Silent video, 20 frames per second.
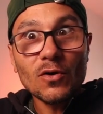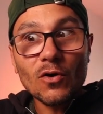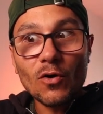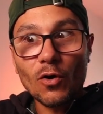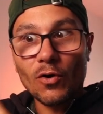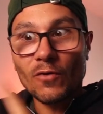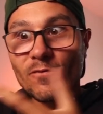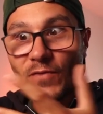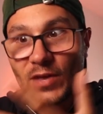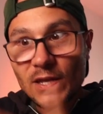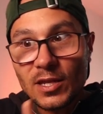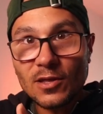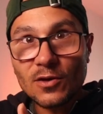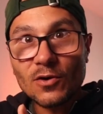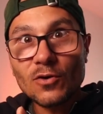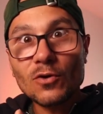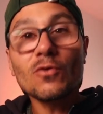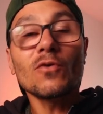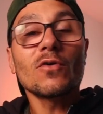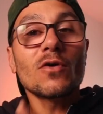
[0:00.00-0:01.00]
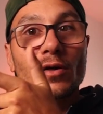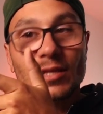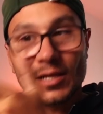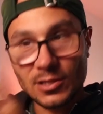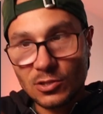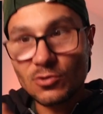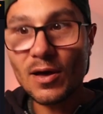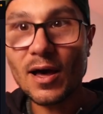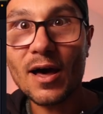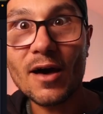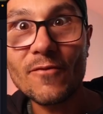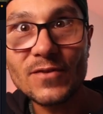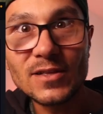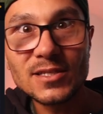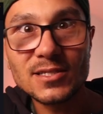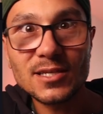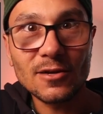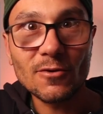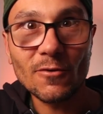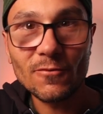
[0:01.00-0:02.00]
or video that you have
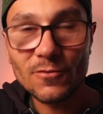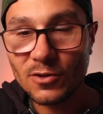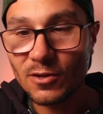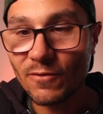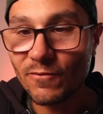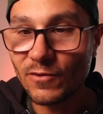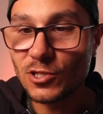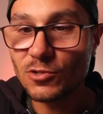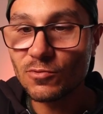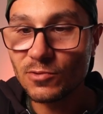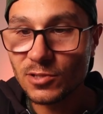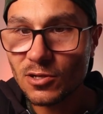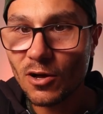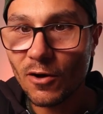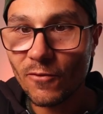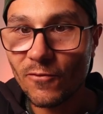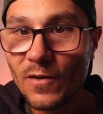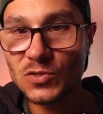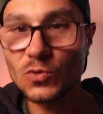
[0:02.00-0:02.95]
inside of your DaVinci Resolve.